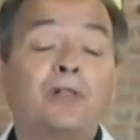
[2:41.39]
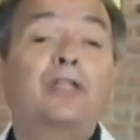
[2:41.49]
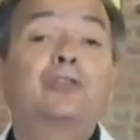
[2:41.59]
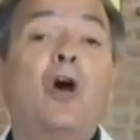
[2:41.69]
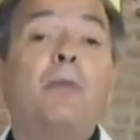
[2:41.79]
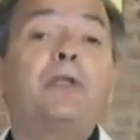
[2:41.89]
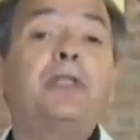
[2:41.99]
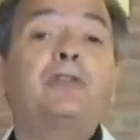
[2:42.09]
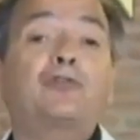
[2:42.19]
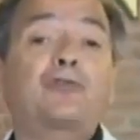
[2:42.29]
like
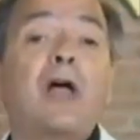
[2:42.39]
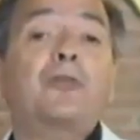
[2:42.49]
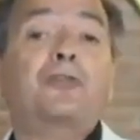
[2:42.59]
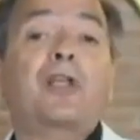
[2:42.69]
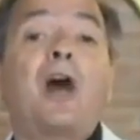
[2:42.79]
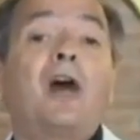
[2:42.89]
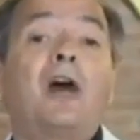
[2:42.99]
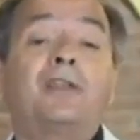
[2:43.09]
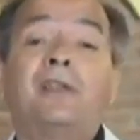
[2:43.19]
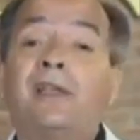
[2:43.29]
Dominique
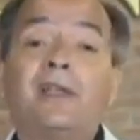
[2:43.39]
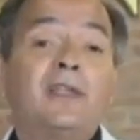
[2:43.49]
Strauss-Kahn.